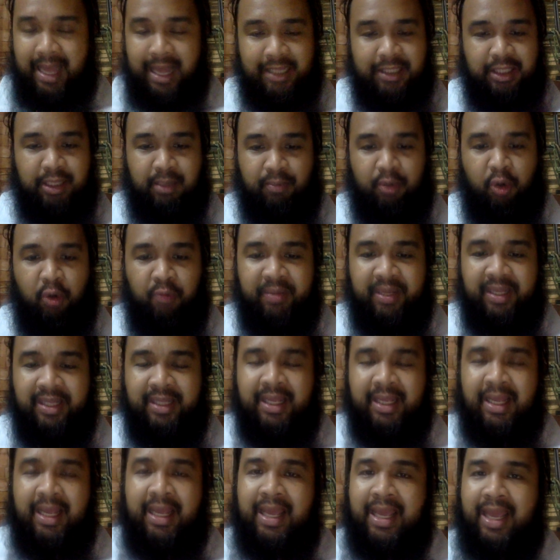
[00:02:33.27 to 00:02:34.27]
at the
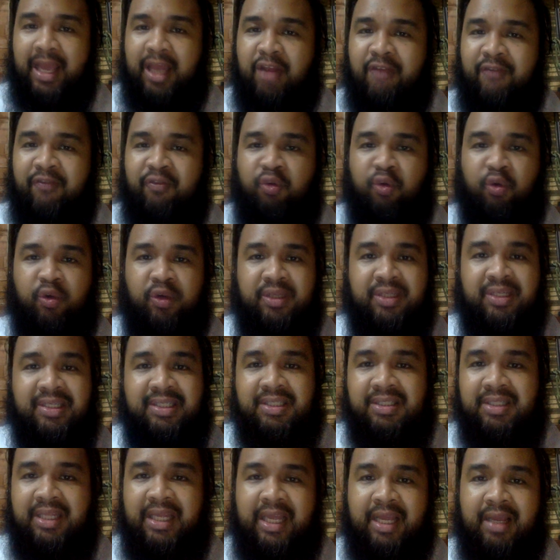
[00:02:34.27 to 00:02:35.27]
moment, and of course,
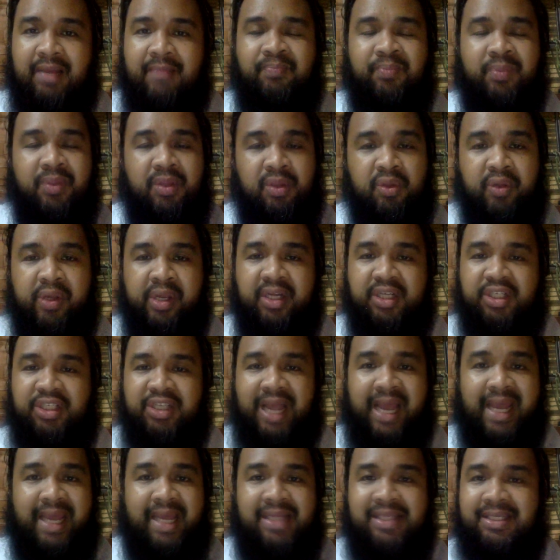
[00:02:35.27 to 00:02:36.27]
his team, New York
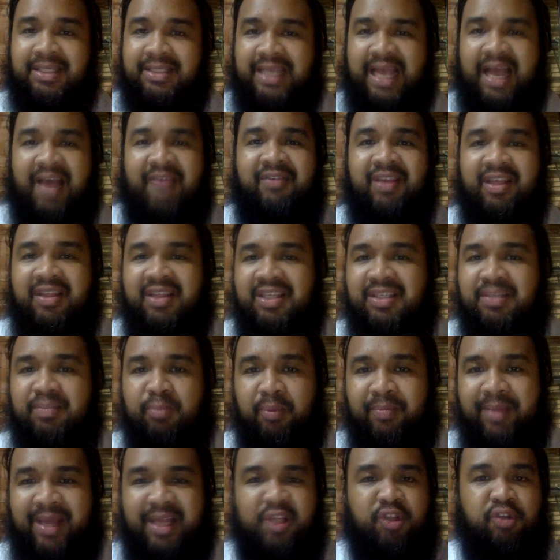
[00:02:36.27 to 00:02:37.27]
Giants, is having this
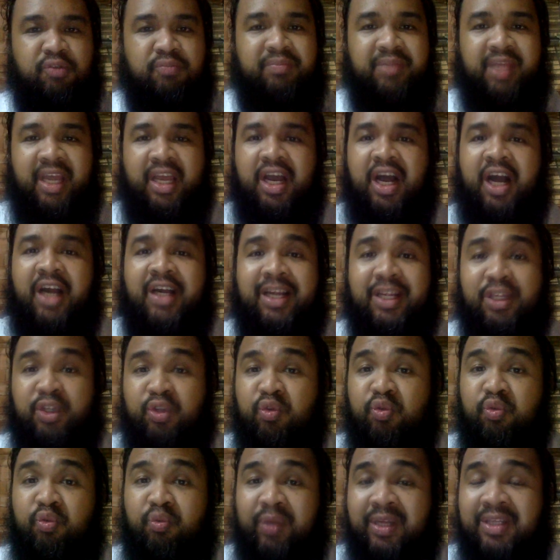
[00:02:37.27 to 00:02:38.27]
momentum. They are at
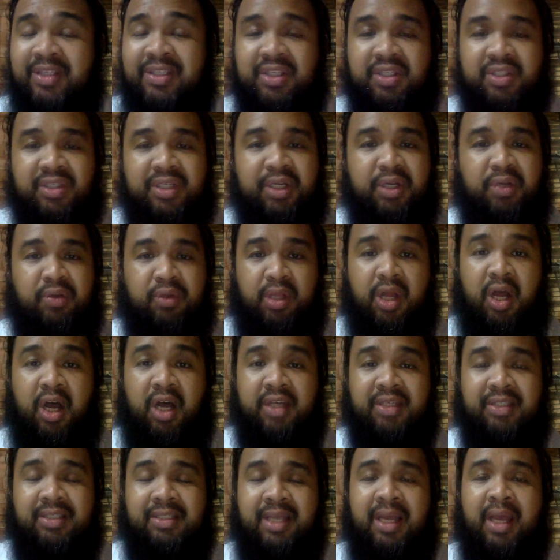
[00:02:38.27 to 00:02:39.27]
2 wins and 0
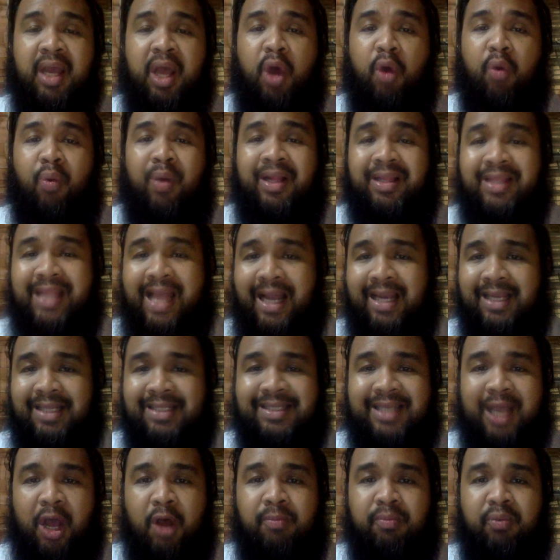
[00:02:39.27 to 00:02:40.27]
loss, while
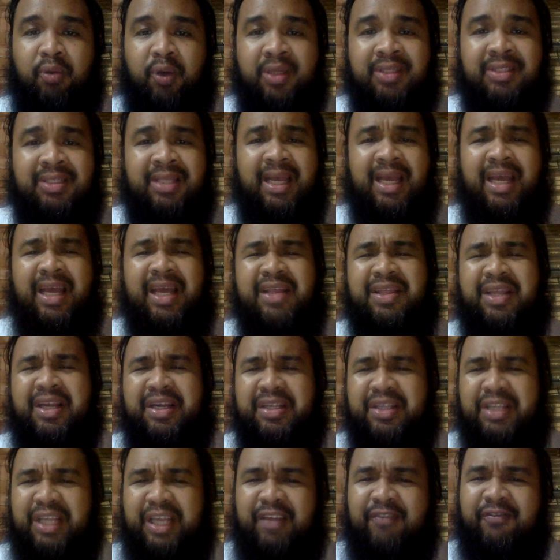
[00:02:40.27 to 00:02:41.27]
Dallas Cowboys.
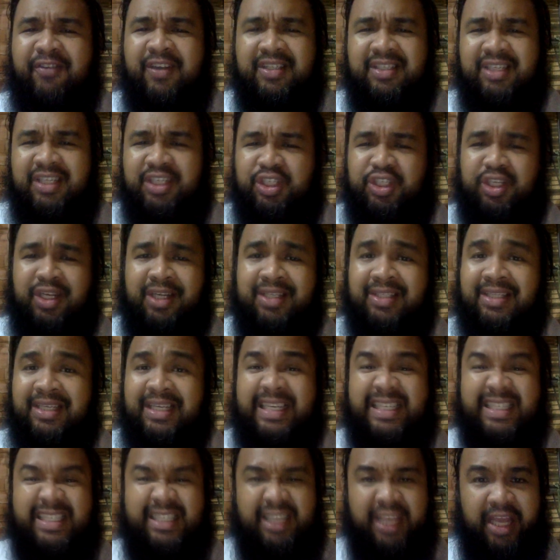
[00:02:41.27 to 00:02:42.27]
Their defense is just
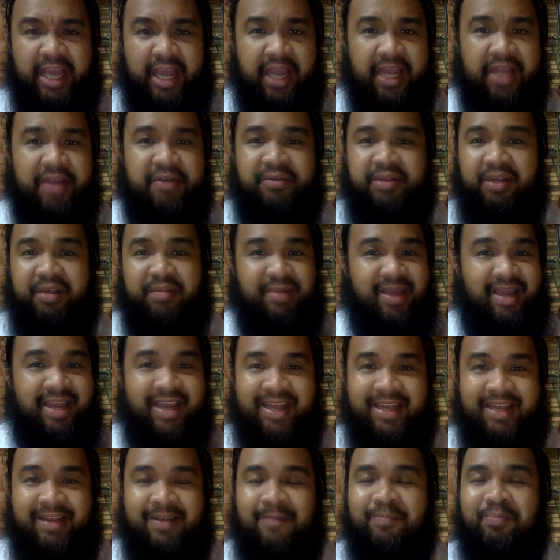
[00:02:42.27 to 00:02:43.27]
scary,
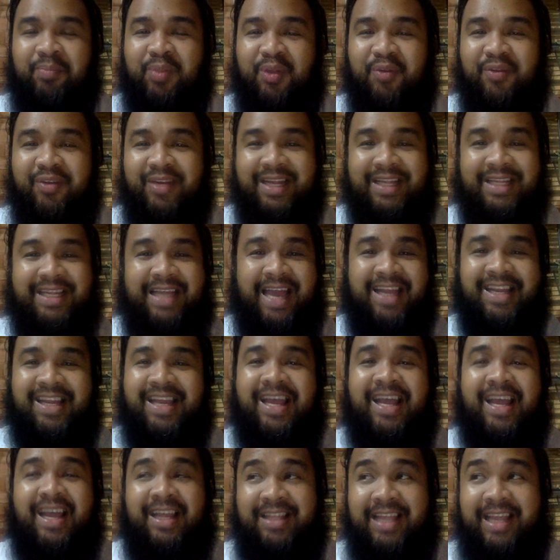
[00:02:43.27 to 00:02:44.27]
man. With that kind of,
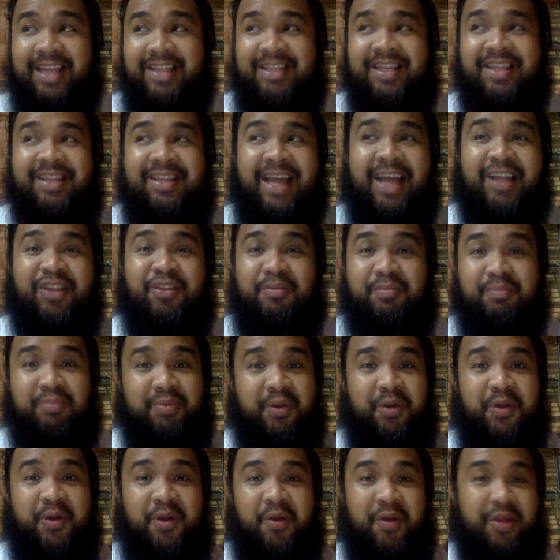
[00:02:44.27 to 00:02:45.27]
they did that to
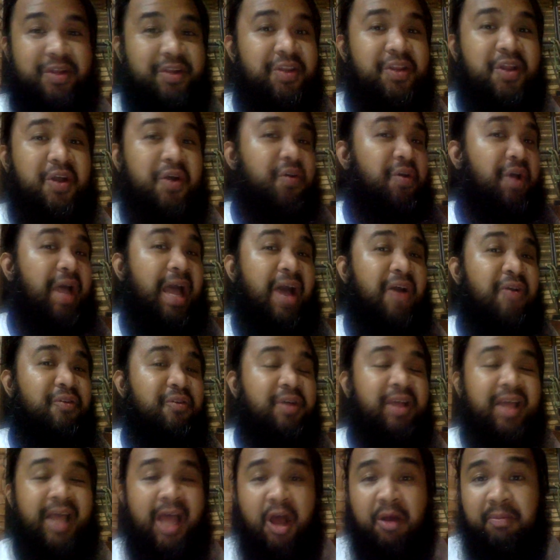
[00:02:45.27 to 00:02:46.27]
Burrow, and you know
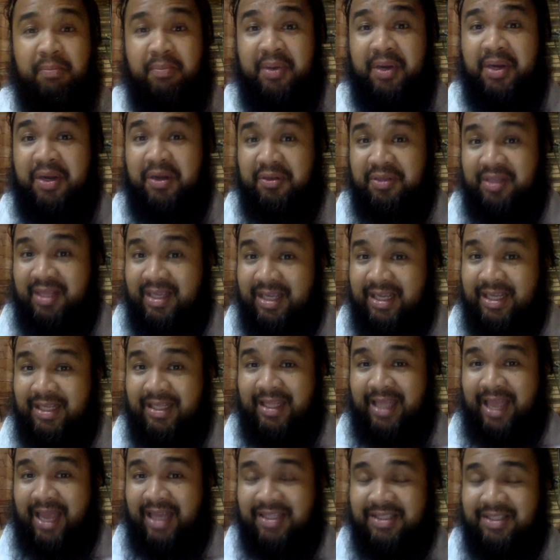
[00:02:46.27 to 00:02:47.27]
how Burrow
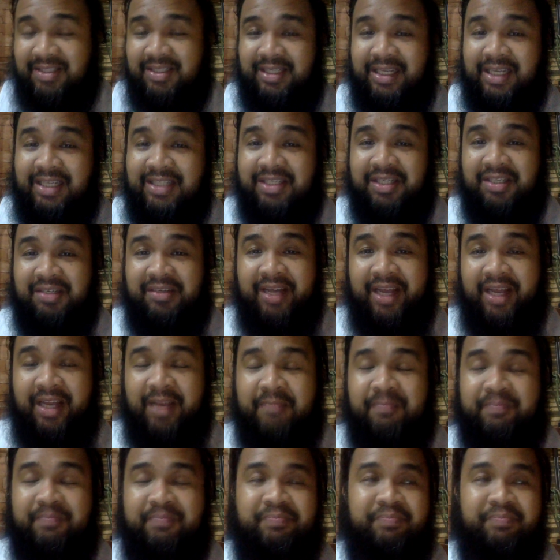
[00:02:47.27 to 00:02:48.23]
did last season, right?